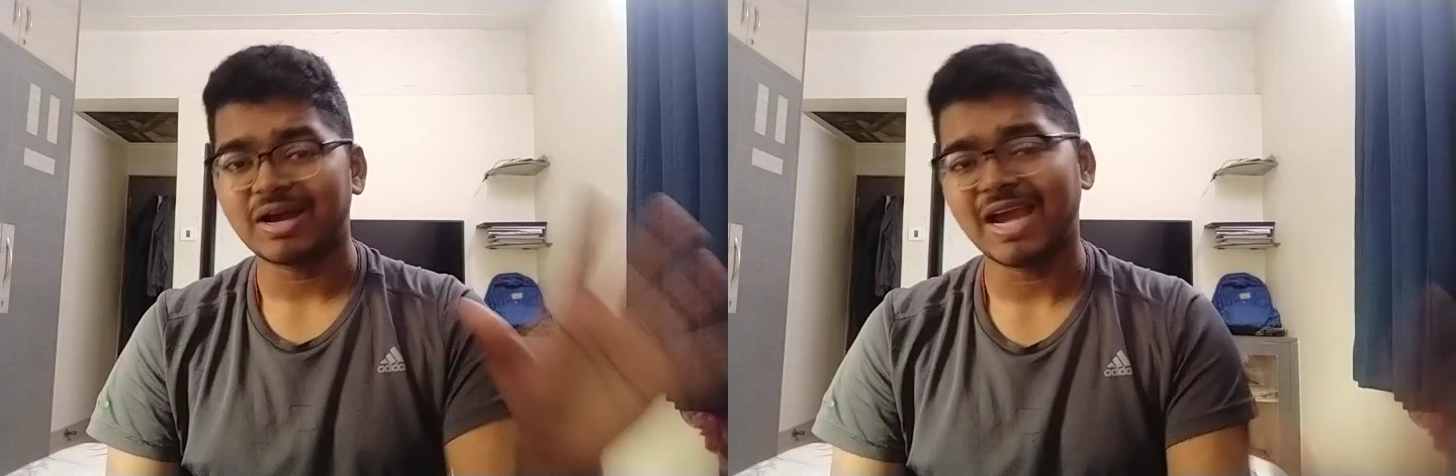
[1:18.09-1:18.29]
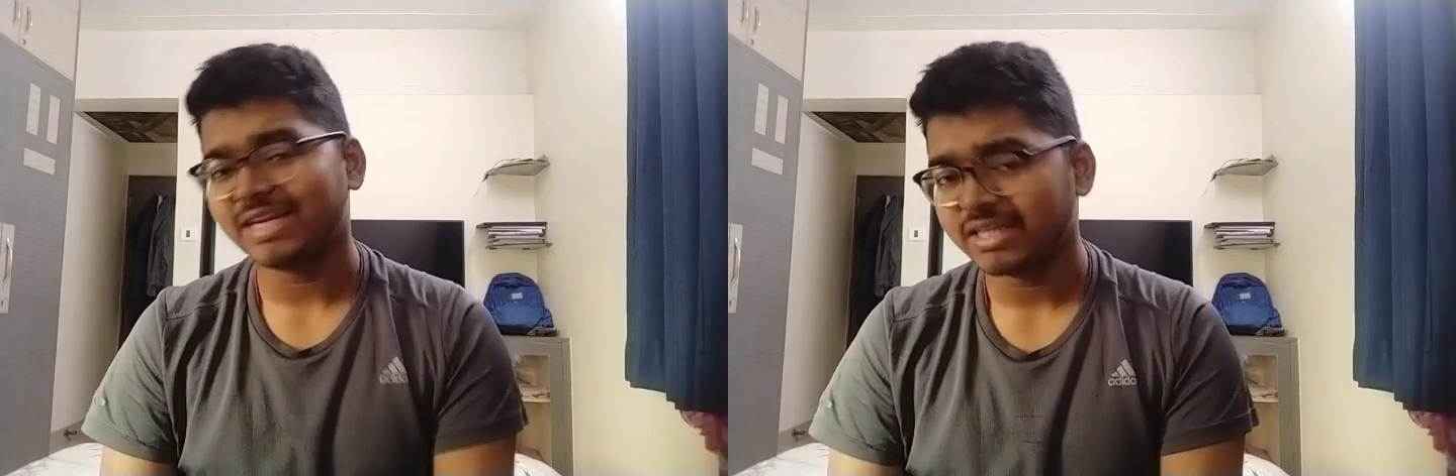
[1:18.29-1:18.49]

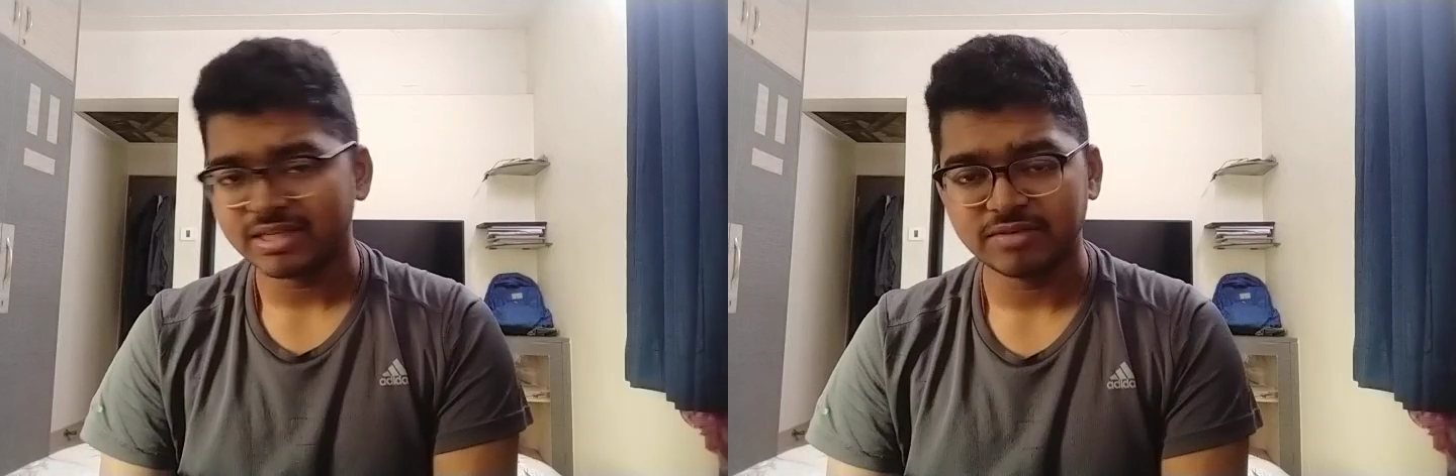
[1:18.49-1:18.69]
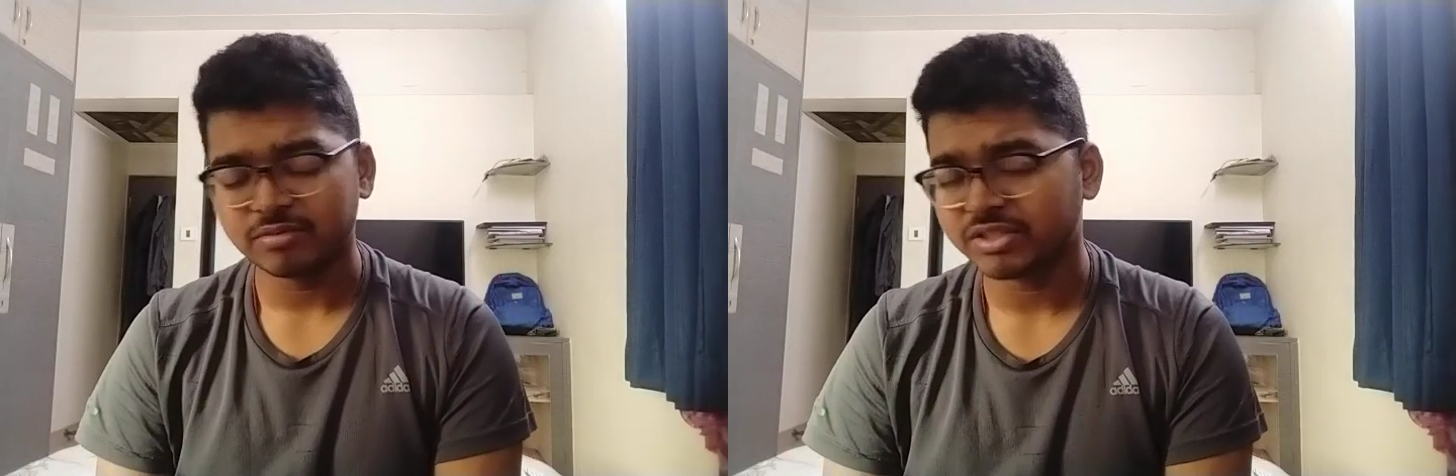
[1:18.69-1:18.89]
IT,
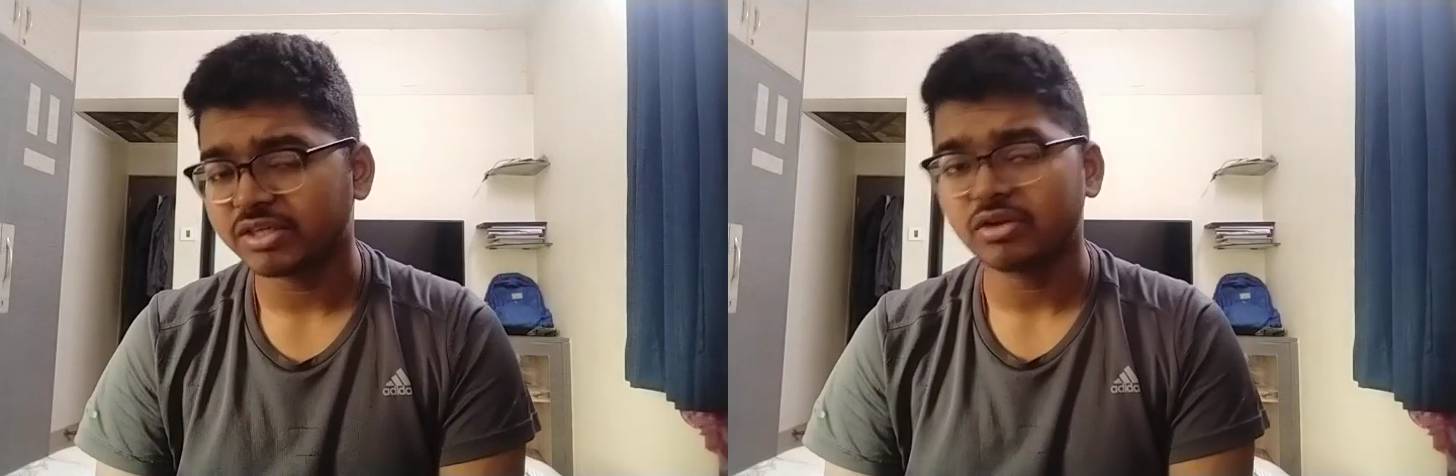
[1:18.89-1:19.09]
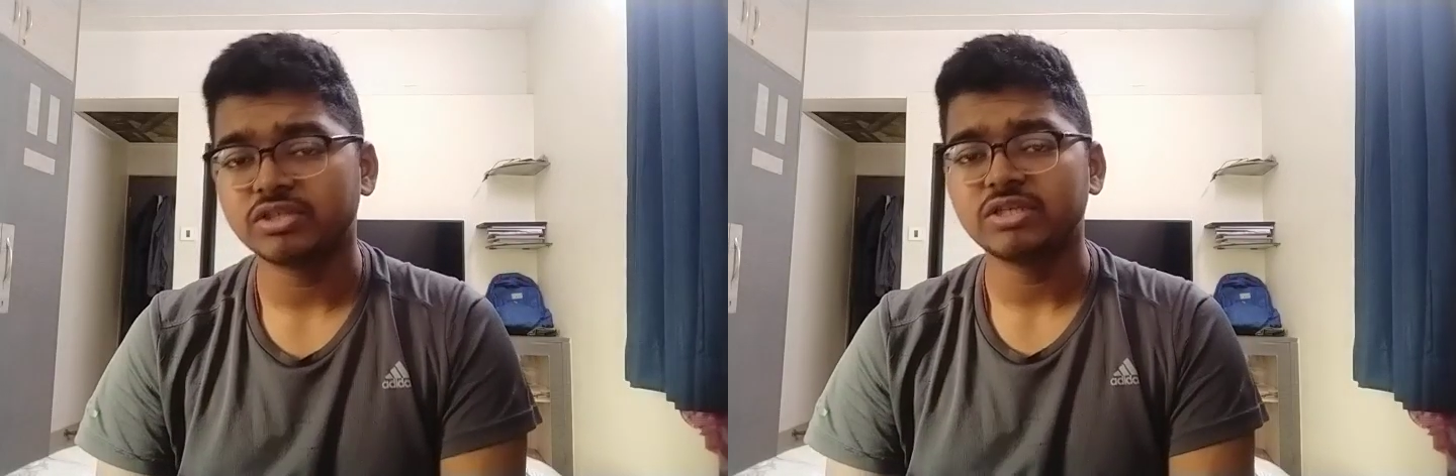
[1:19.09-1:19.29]
Information
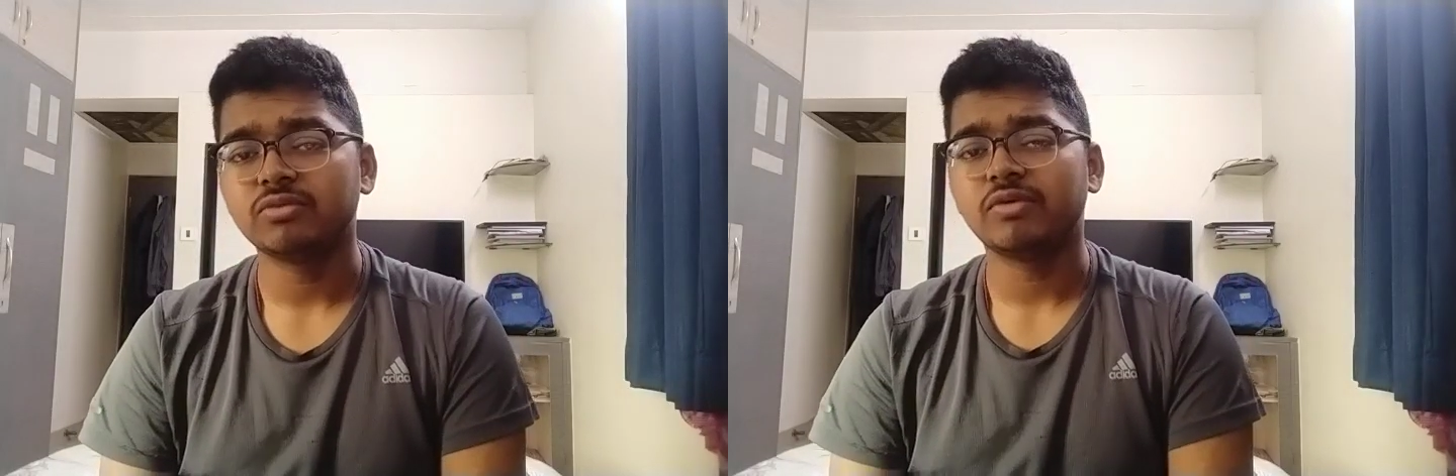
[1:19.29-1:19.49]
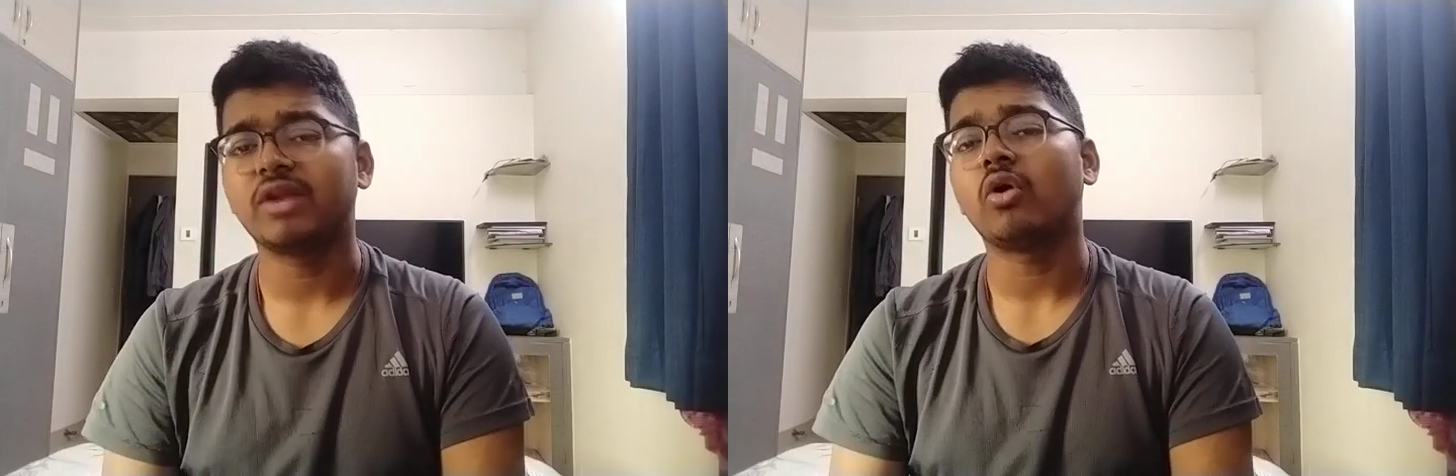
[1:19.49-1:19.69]
Technology,
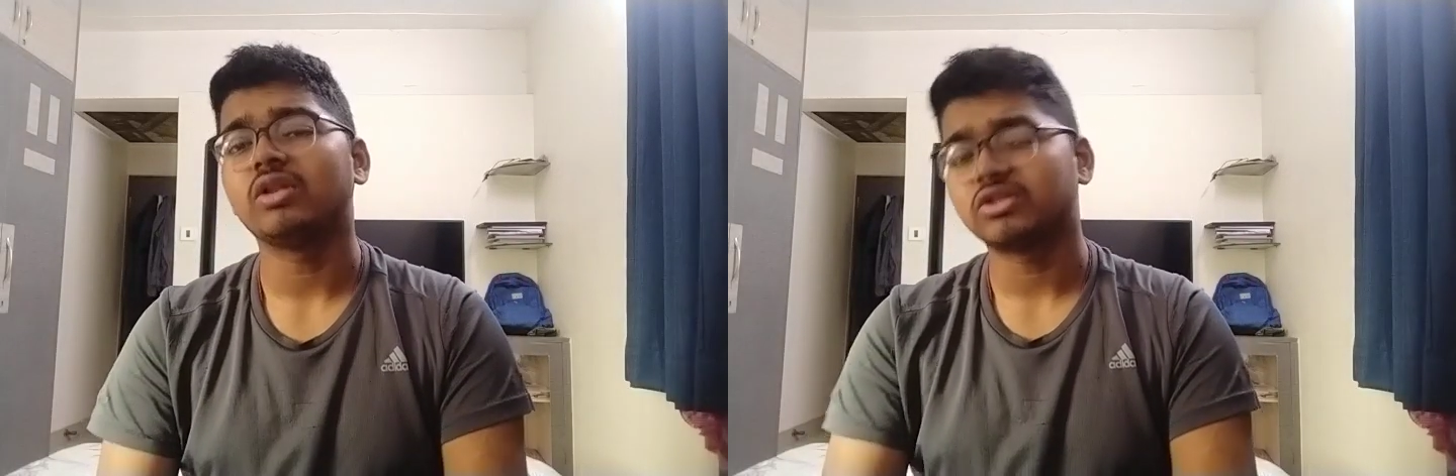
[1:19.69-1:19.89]
where all